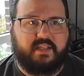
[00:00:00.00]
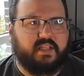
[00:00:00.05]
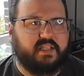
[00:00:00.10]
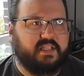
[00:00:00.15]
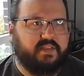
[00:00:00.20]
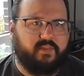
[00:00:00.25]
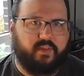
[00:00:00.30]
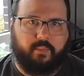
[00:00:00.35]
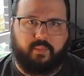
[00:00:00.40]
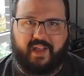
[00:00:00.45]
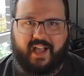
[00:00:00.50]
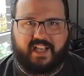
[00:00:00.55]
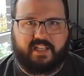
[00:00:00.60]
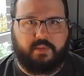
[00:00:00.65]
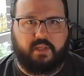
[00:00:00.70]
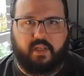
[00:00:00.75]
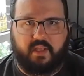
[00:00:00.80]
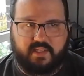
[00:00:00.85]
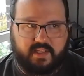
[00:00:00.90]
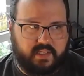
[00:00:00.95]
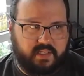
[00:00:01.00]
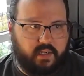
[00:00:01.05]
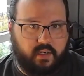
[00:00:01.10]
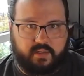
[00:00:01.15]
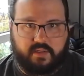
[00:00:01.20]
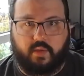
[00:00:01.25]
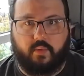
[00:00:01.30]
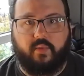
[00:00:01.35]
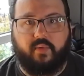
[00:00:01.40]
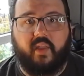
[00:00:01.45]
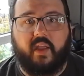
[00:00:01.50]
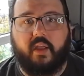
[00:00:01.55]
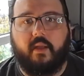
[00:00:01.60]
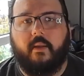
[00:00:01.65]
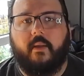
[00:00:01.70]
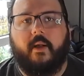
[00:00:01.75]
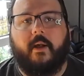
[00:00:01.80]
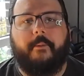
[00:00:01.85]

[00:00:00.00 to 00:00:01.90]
except for the blacksmithing, because that's on its own thing.